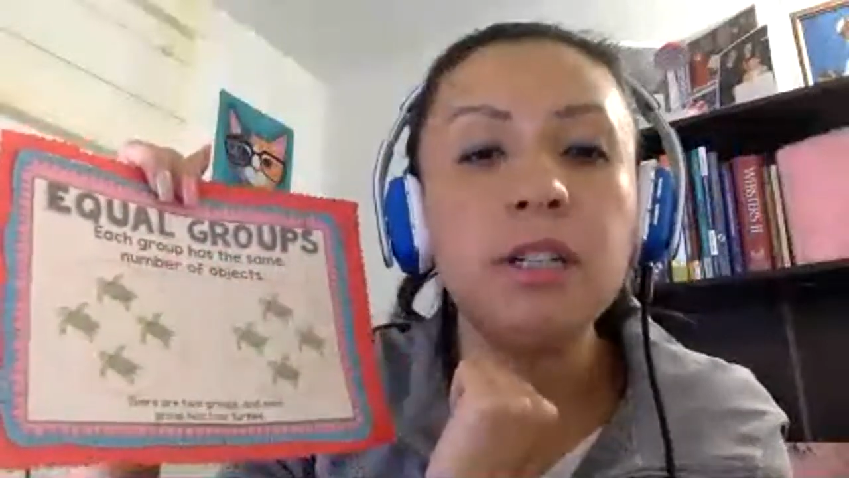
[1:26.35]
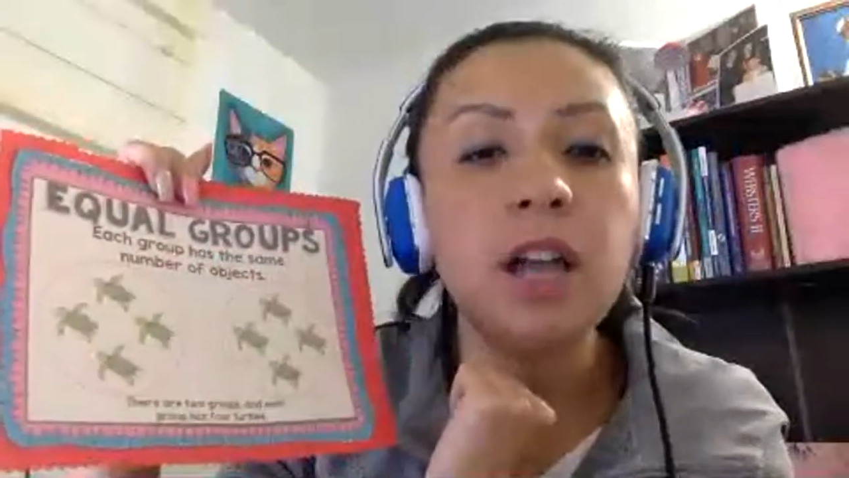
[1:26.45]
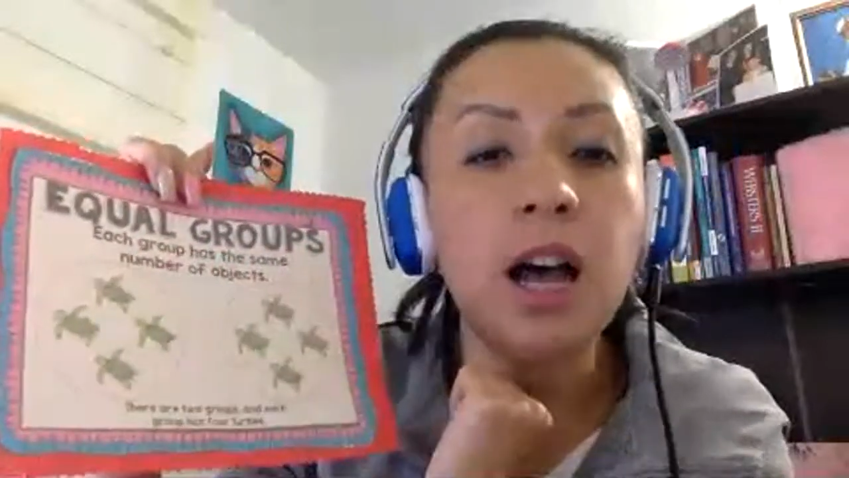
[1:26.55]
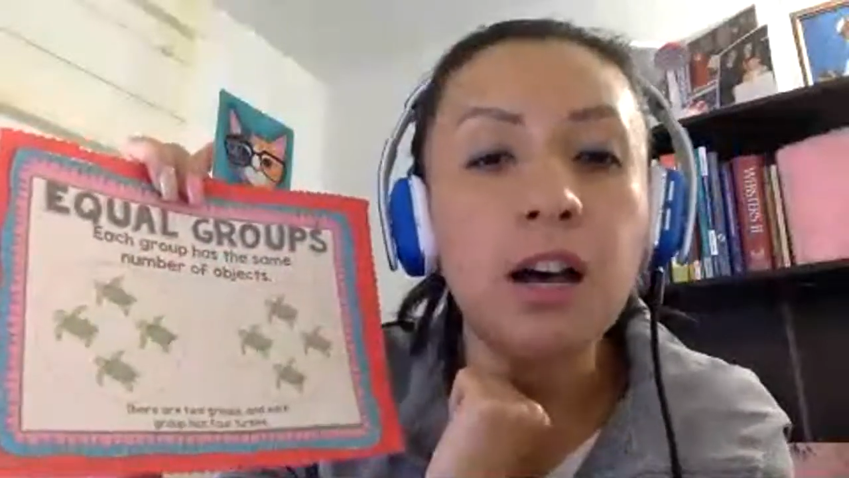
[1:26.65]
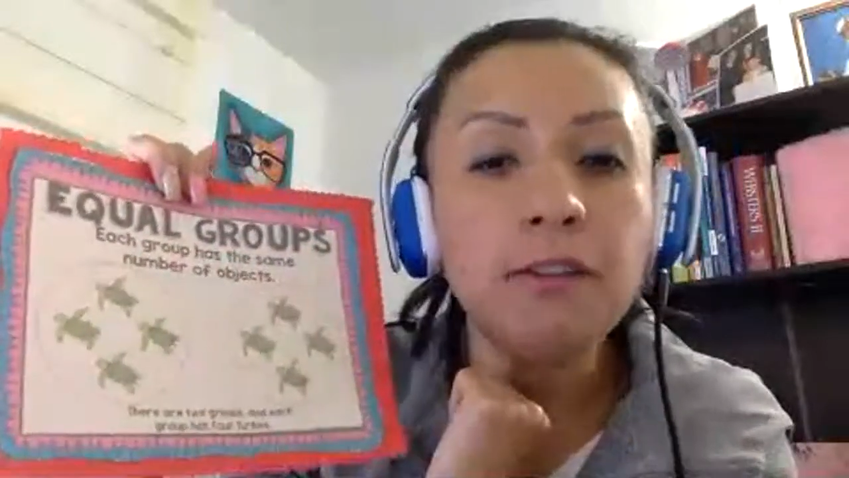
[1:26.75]

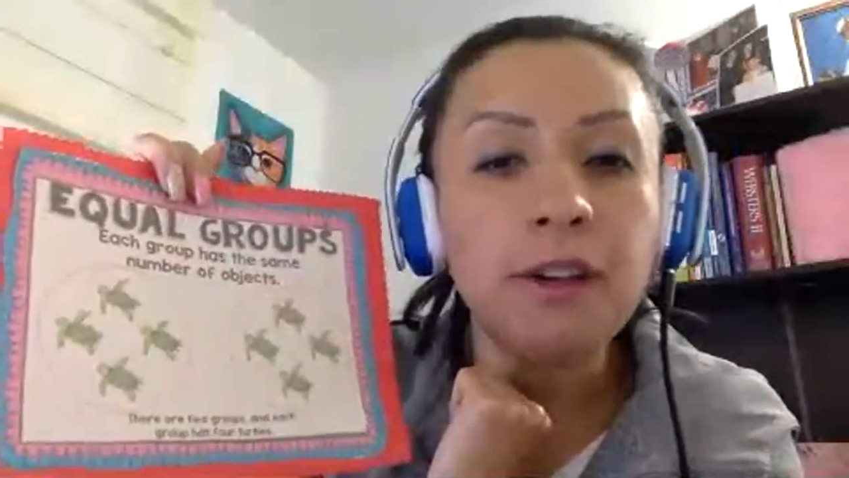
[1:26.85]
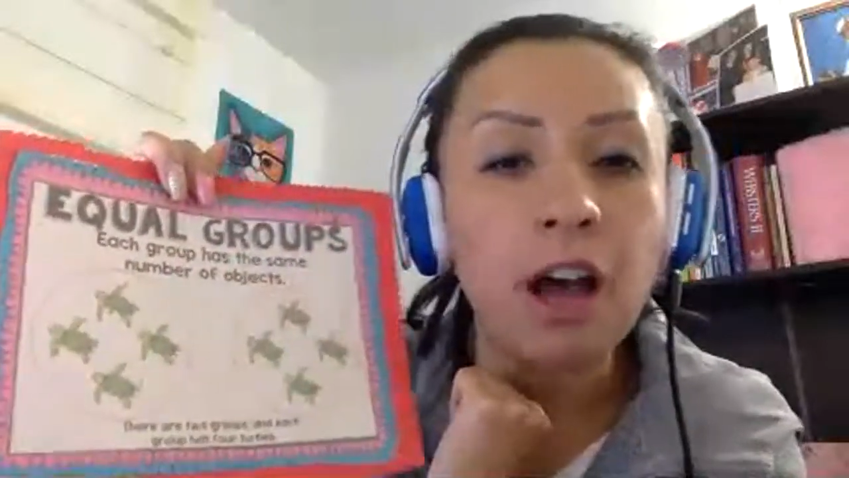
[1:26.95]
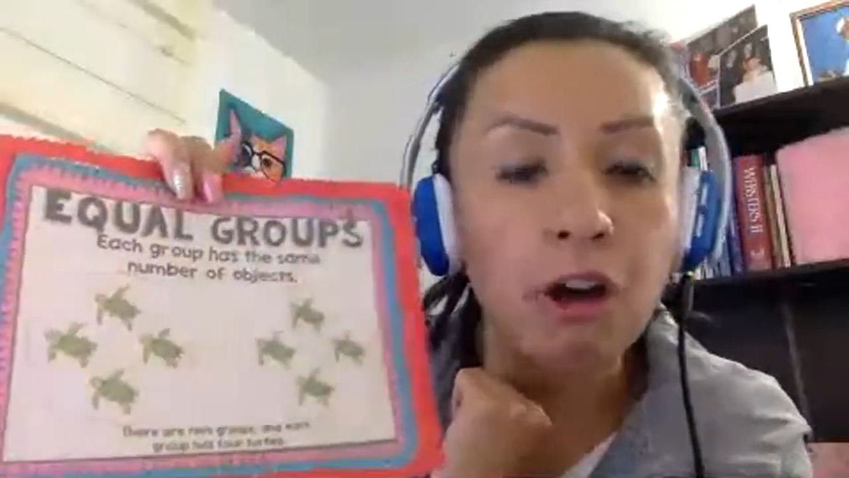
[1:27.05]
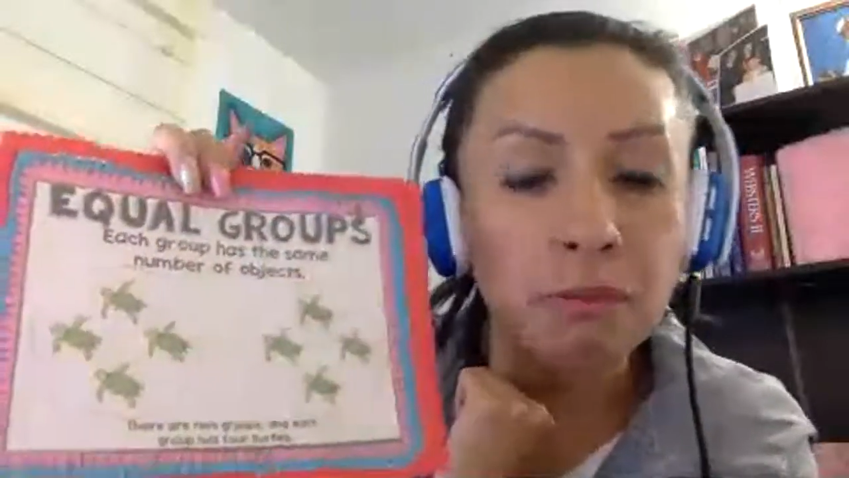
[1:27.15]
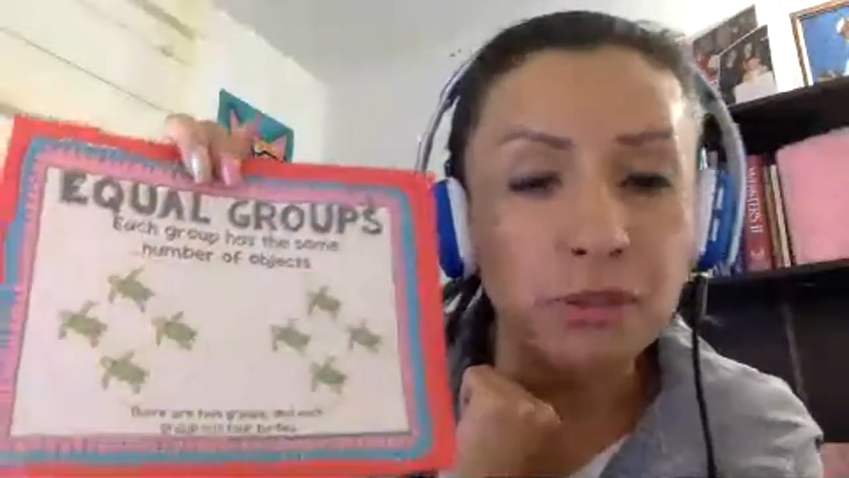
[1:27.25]
of
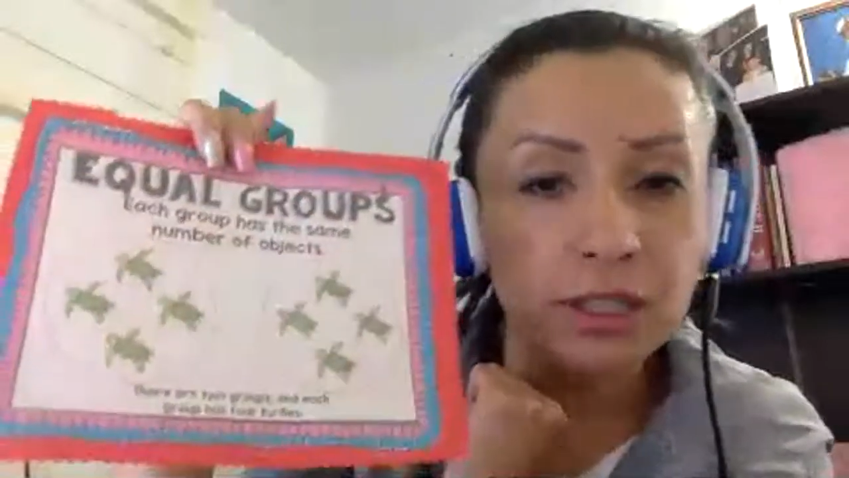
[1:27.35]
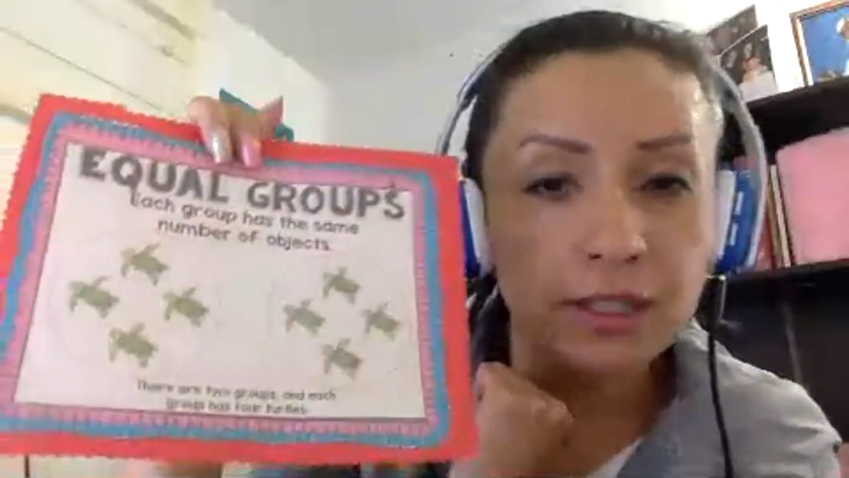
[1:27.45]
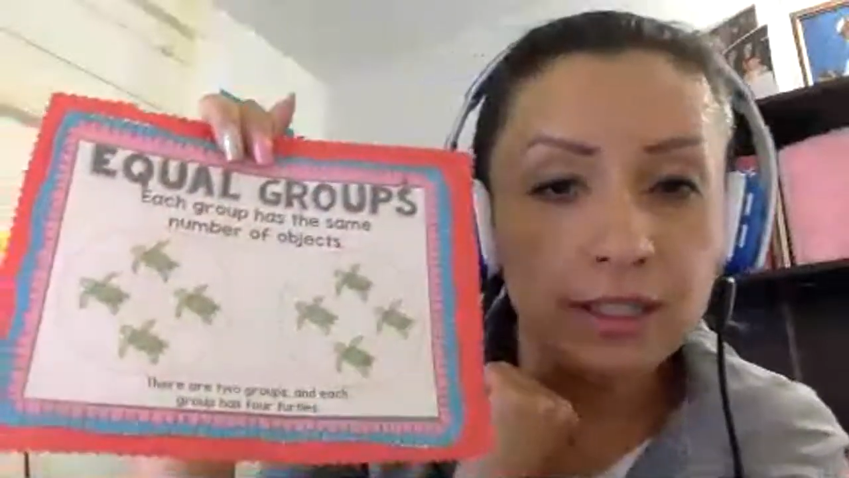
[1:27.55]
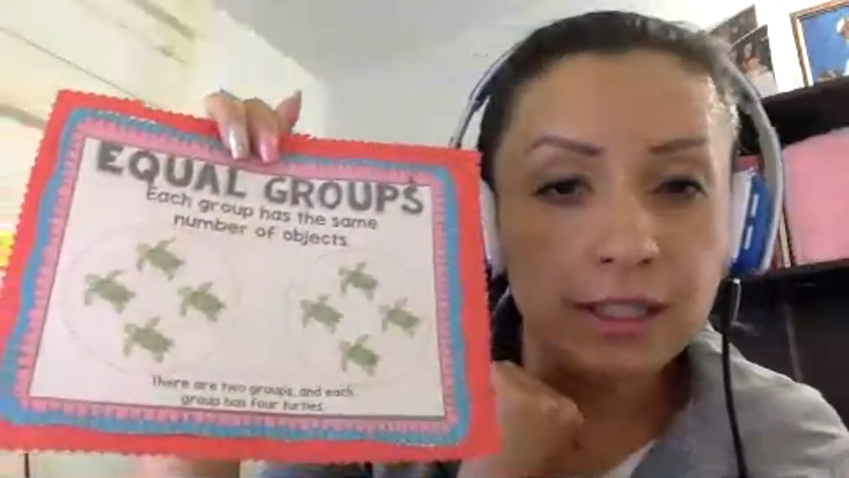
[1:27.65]
objects.